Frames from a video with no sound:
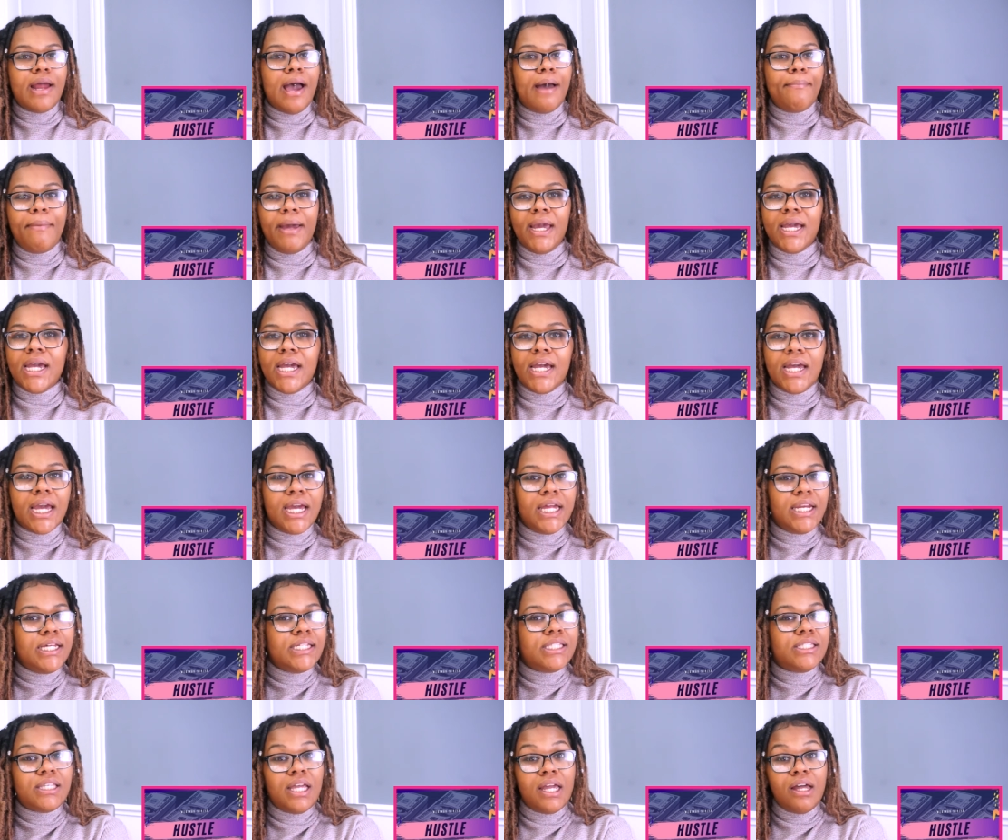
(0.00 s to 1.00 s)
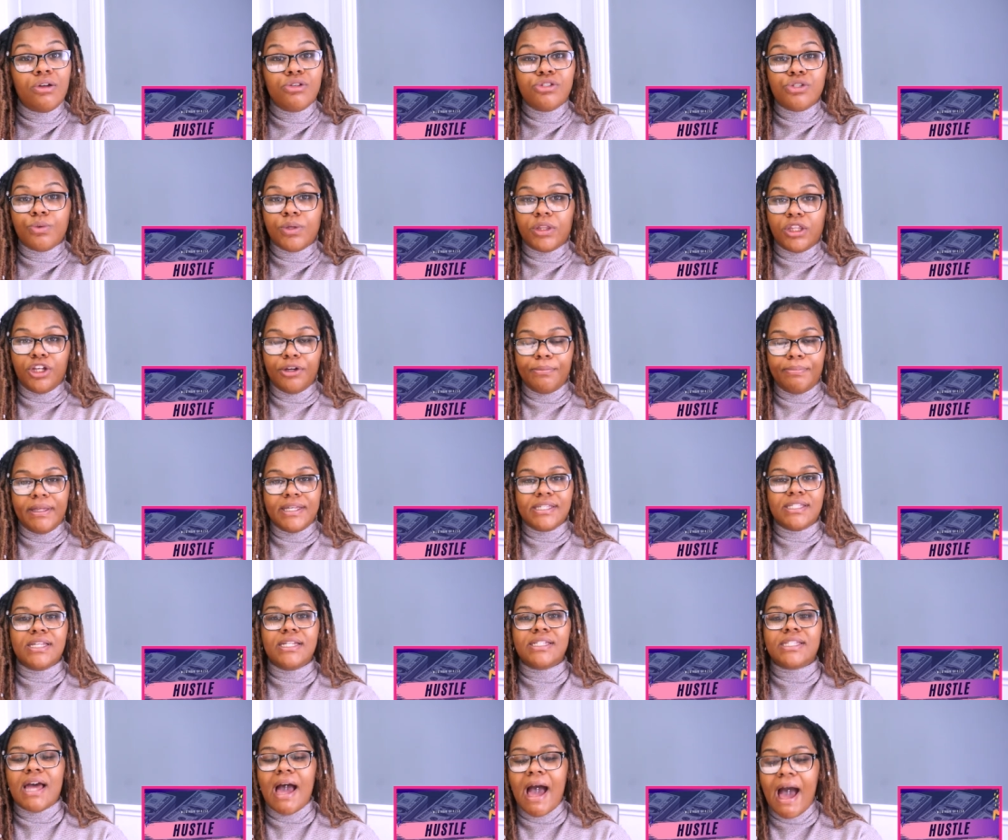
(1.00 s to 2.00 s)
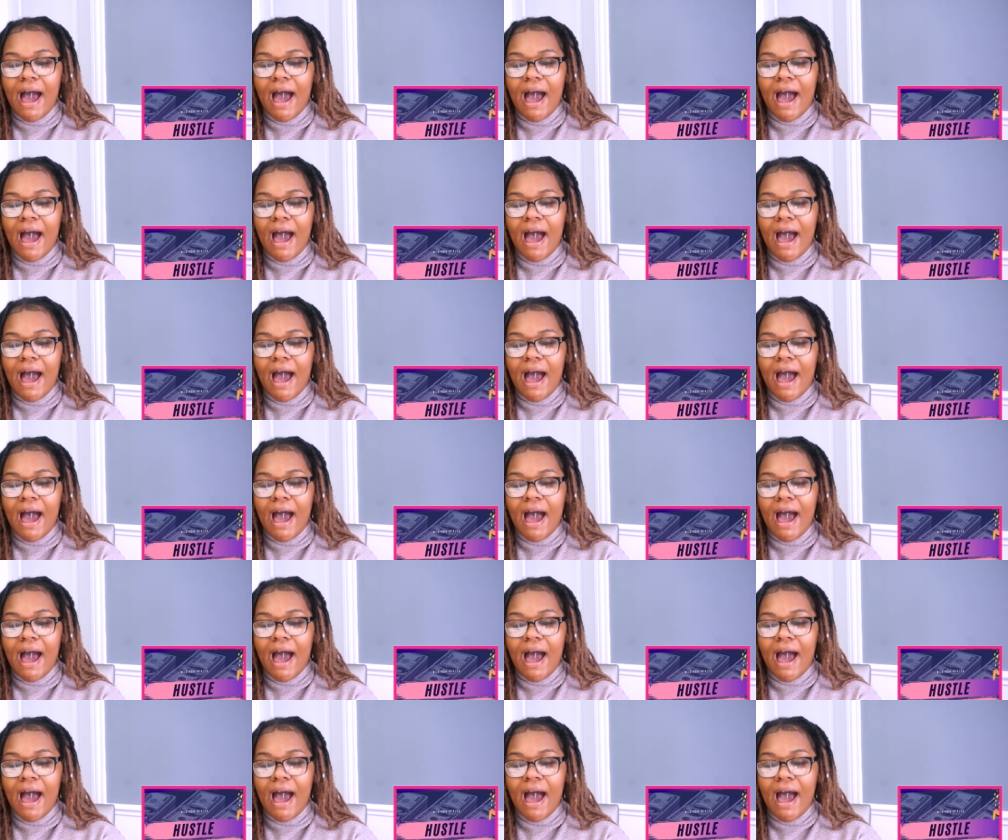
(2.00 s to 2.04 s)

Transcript: not making any sales with your business,